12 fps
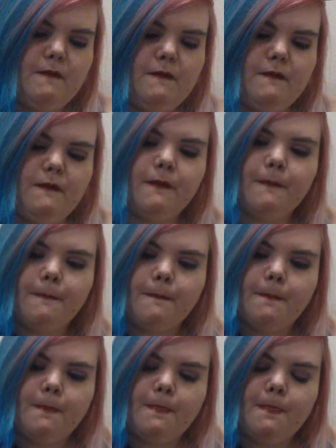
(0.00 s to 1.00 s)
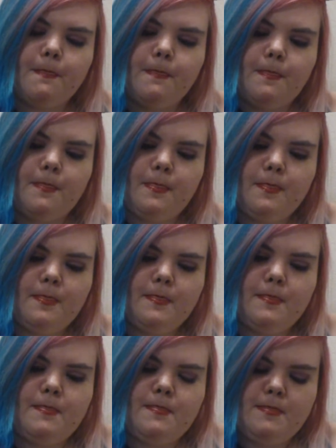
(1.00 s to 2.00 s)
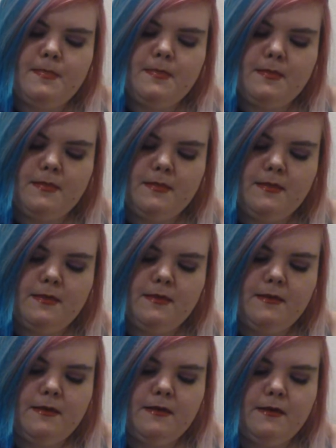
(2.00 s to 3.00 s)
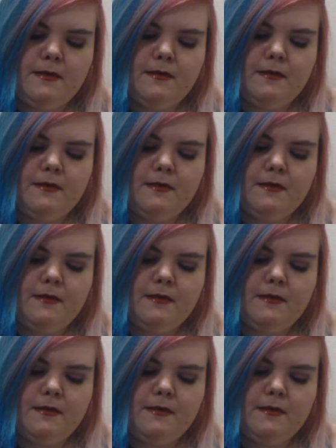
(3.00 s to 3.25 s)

(silence)